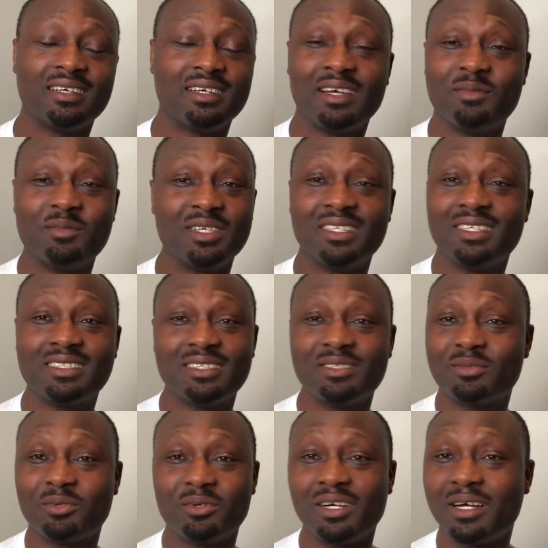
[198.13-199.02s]
this
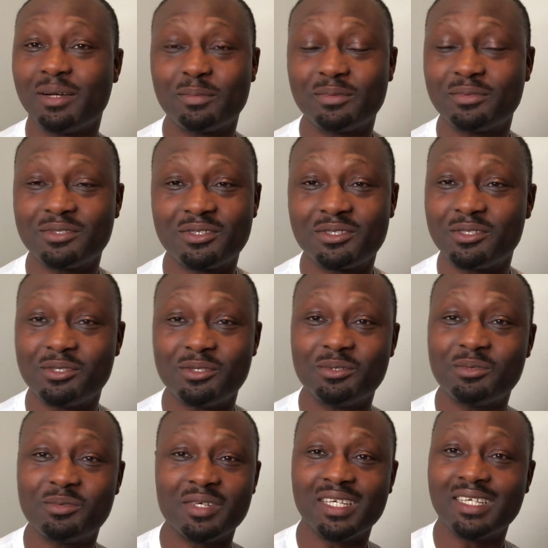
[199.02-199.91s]
is what happens to
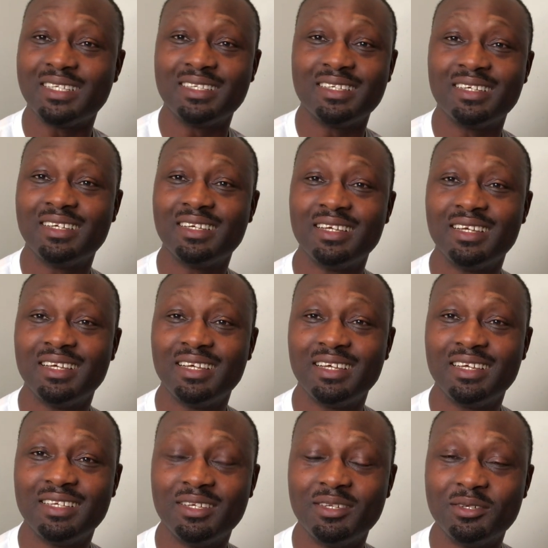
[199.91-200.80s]
you when,
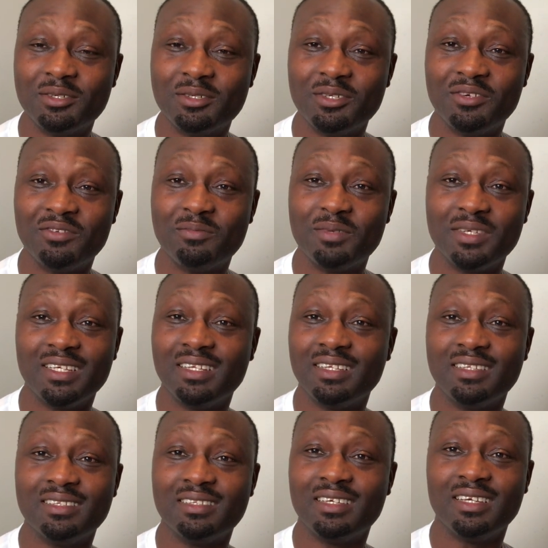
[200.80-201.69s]
you've
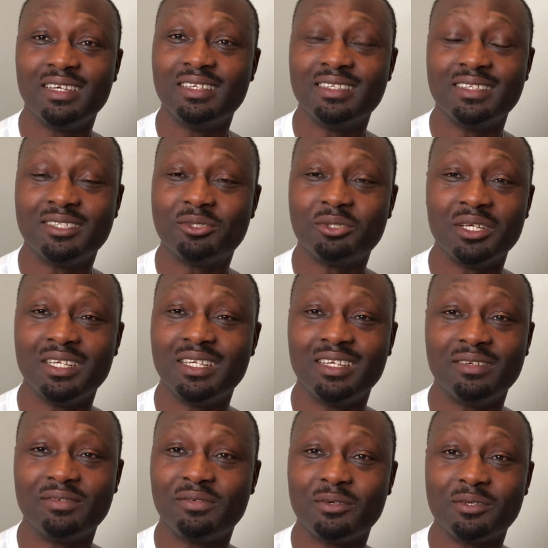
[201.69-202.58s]
been in the
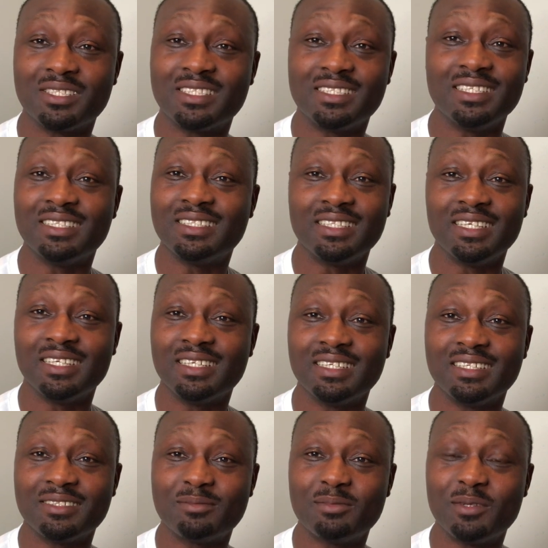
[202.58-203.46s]
training for 6
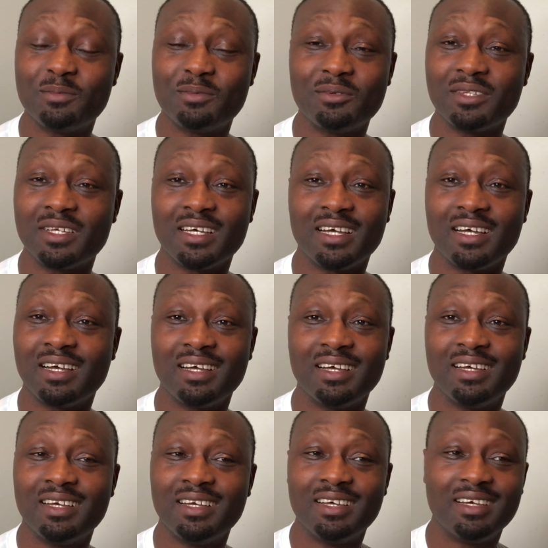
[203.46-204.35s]
years. People that,
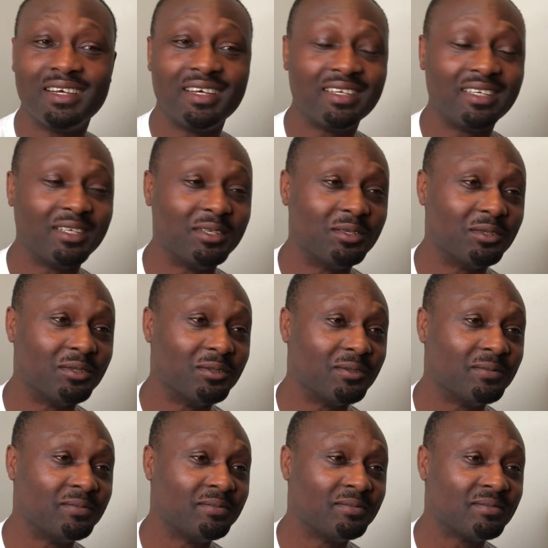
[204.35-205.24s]

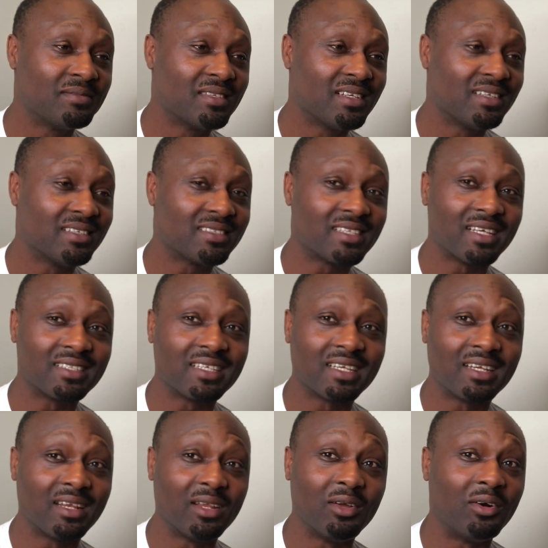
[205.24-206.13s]

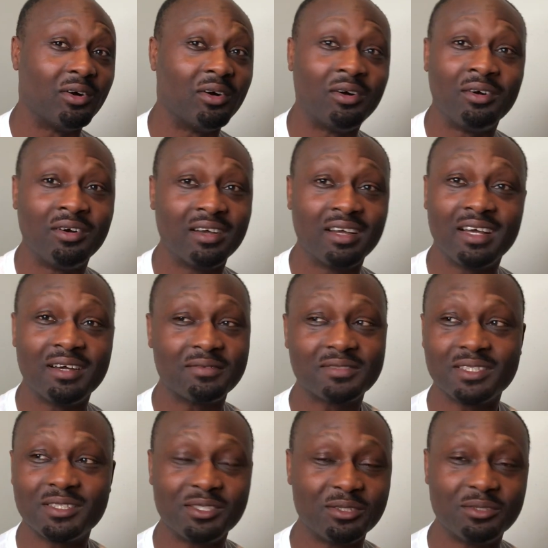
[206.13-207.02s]
started long
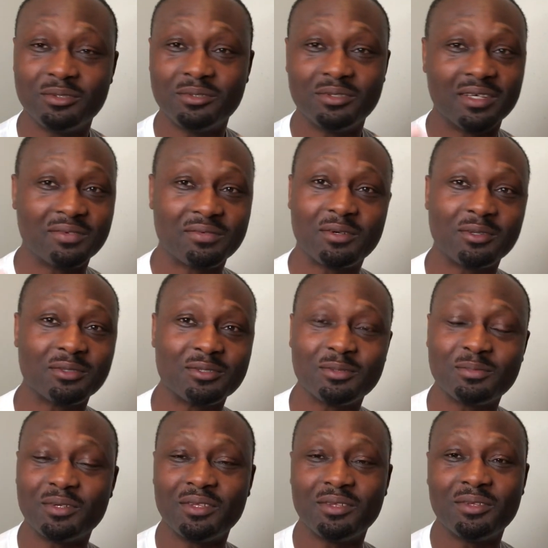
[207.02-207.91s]
after you have caught
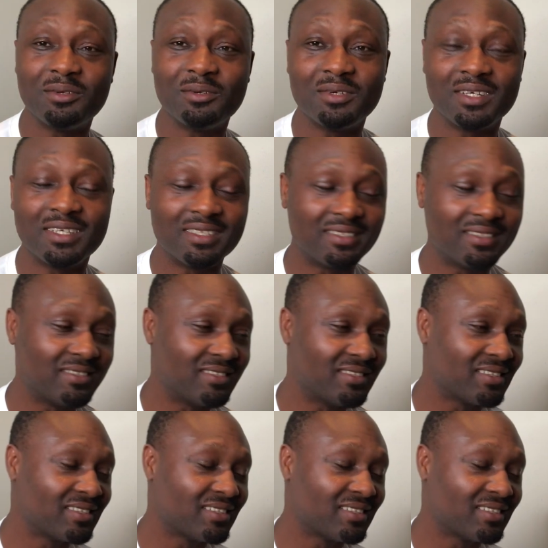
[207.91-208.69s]
up with you, and